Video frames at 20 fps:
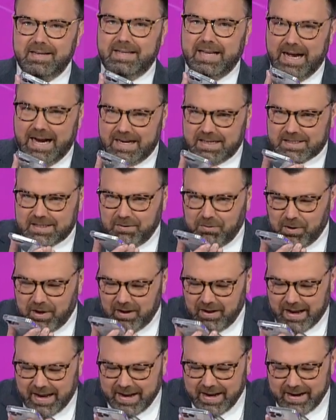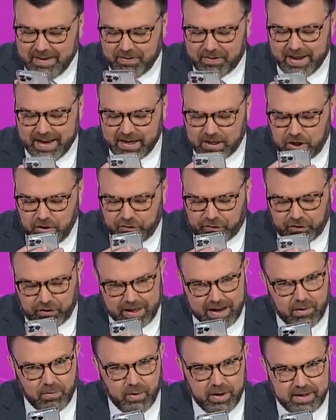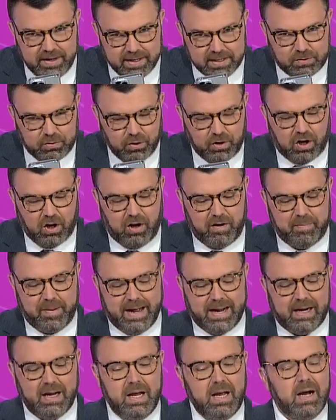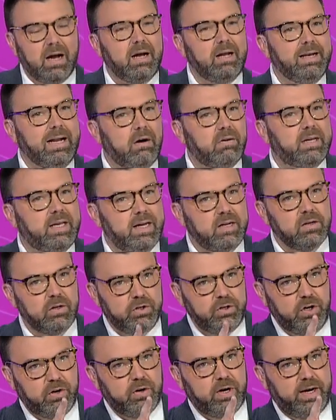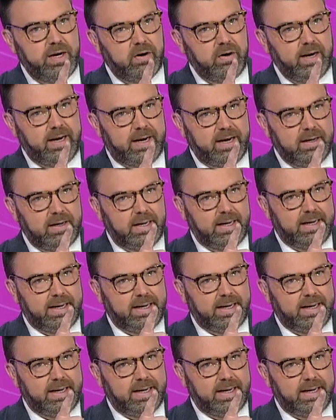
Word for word: Yes, well, and thank you for that witness. We'll call it back now. Kendall, you're hearing. Mm -hmm. I, mm-hmm. I,